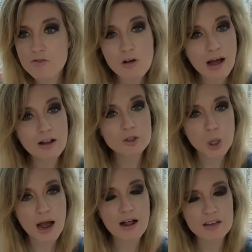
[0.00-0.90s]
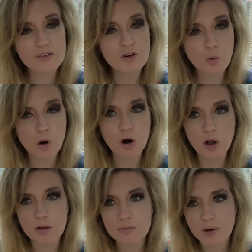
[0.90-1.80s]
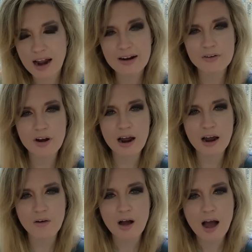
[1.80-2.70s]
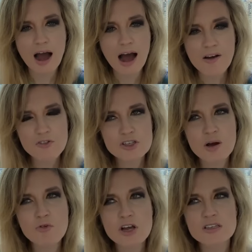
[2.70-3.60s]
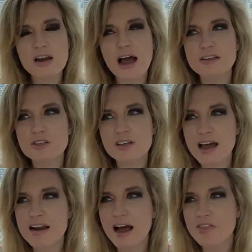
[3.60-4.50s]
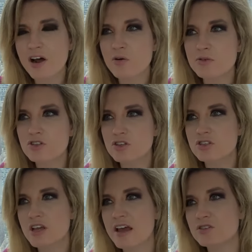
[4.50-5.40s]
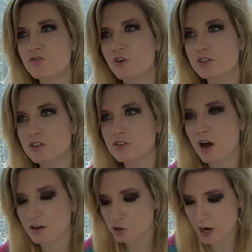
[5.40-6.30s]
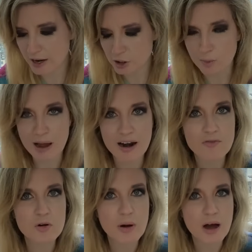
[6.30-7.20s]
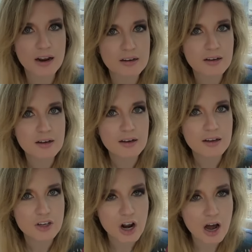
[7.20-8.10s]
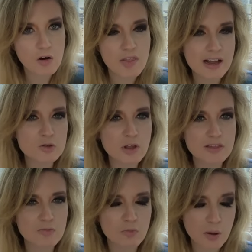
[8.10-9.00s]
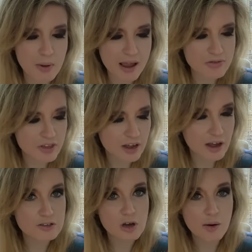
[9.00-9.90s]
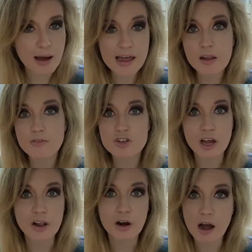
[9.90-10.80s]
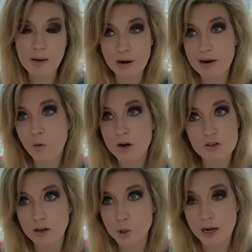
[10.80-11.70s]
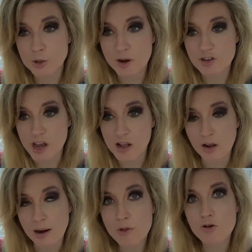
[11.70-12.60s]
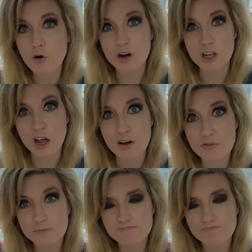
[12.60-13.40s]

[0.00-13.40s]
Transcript: I'll try. I'll give it a whirl, but I don't know for some reason, I decided I thought it was distasteful to talk trash about everybody, you know, and that's like the main thing I saw. I love Taylor. I, mean, I don't want to talk trash about Taylor. I'm no Courtney Love.